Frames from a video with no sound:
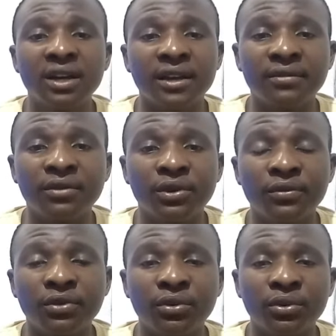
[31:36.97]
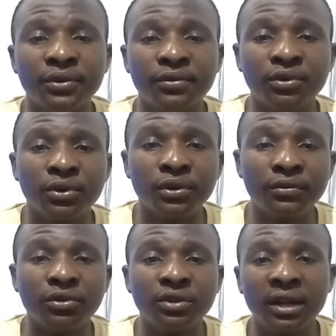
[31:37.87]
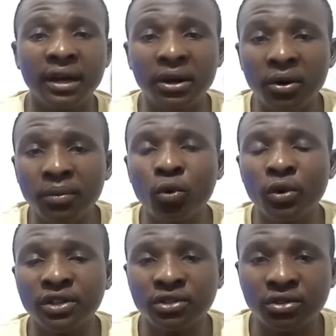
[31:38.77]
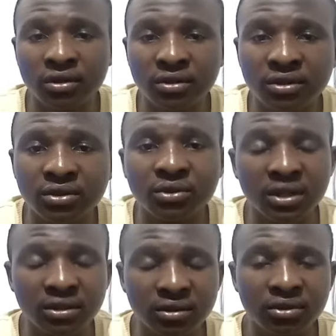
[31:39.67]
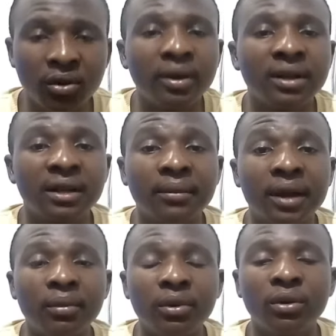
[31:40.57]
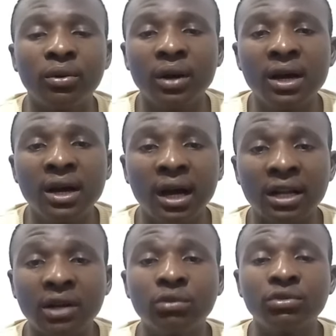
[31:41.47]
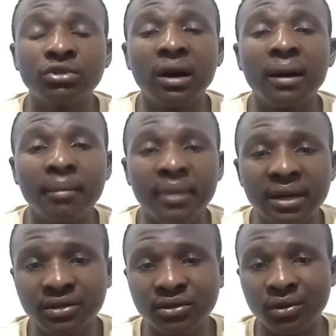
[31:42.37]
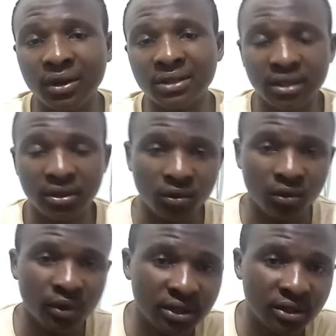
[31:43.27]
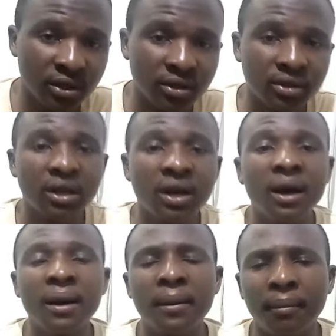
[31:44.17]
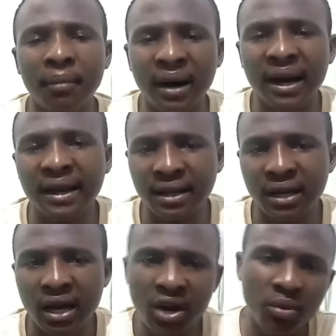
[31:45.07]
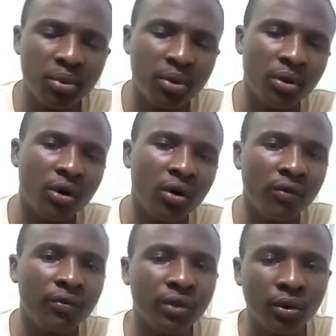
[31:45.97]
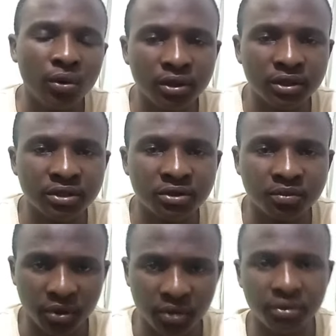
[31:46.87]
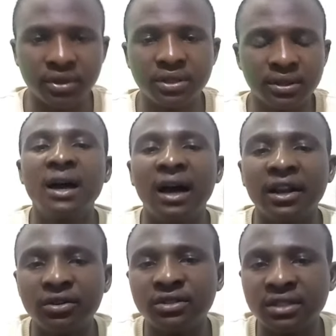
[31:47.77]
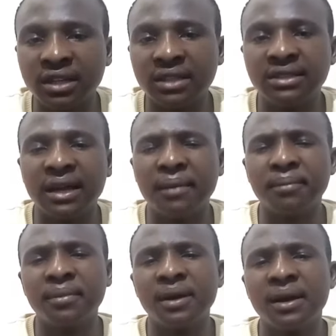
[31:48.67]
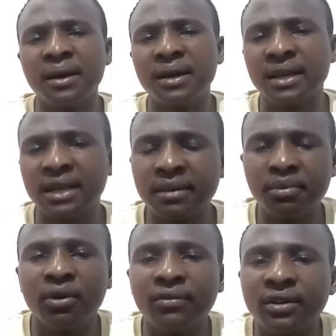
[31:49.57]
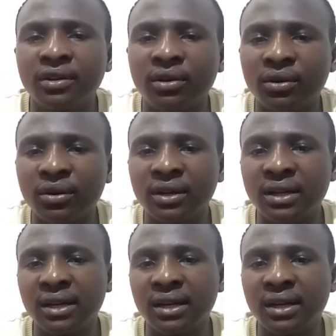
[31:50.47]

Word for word: if you if you if you if you need help questions you can just comment them down below and then we'll try our best to answer your questions by the help of the holy spirit and until next time keep loving the lord